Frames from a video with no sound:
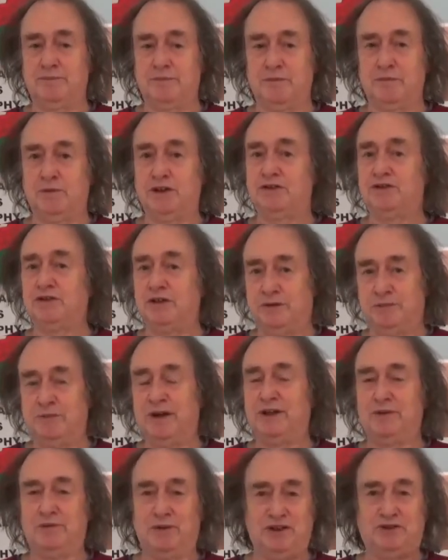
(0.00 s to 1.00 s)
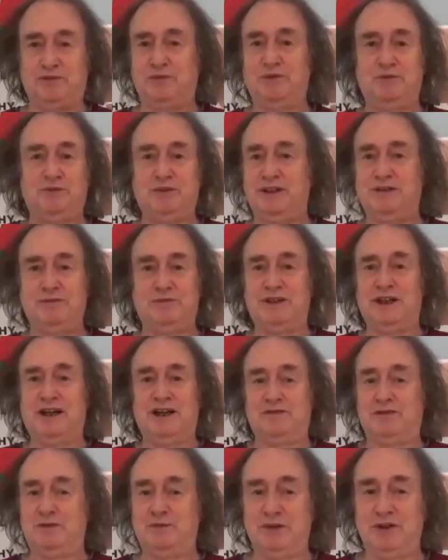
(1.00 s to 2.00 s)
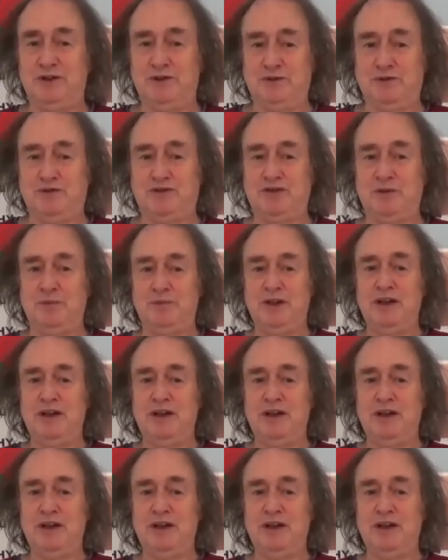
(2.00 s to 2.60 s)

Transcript: which in many ways we have abused.